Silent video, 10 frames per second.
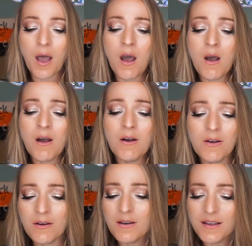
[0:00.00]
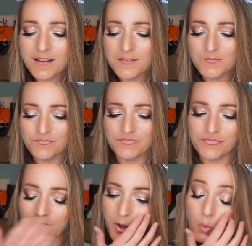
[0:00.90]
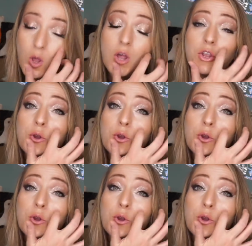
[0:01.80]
Aww. Well,